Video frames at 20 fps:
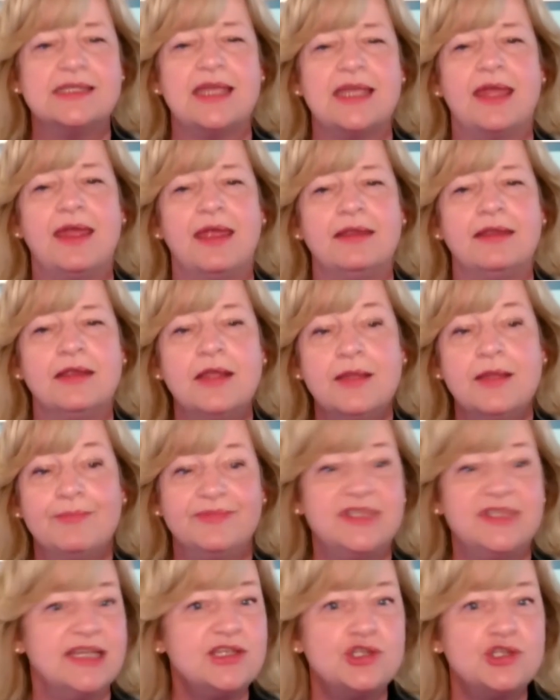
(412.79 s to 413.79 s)
and
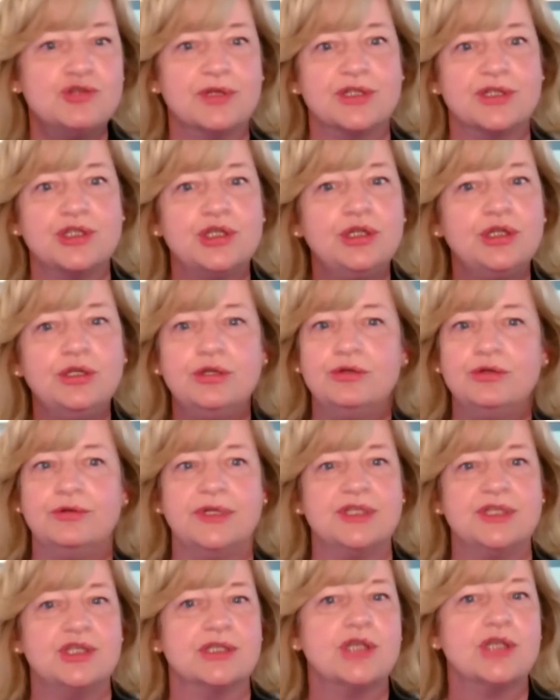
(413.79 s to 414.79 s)
District 2
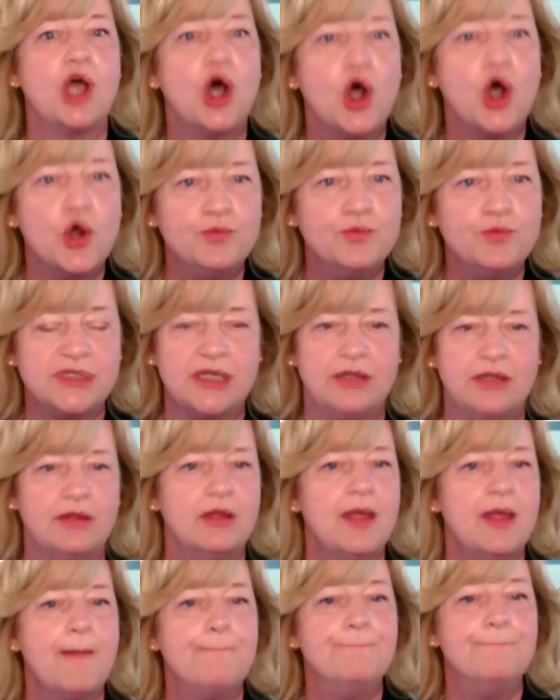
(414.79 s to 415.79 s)
is just home to
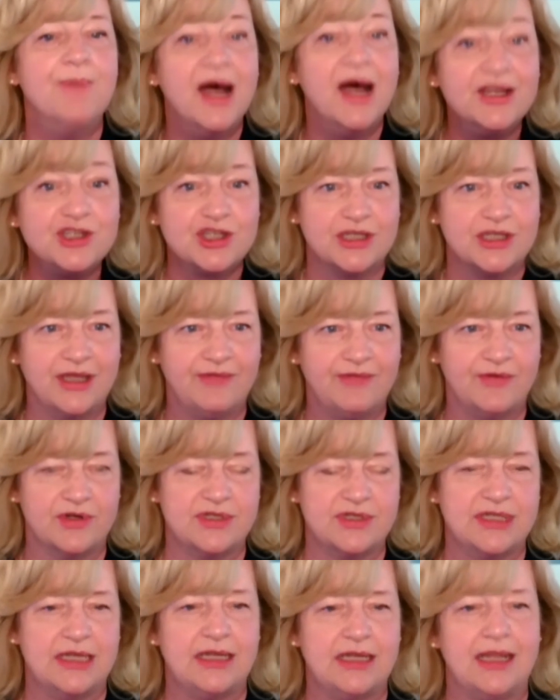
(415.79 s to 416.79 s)
much
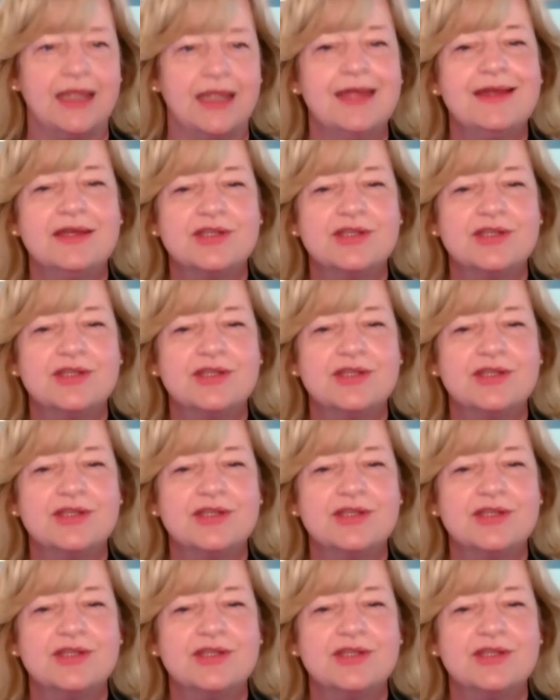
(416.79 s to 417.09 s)
diversity.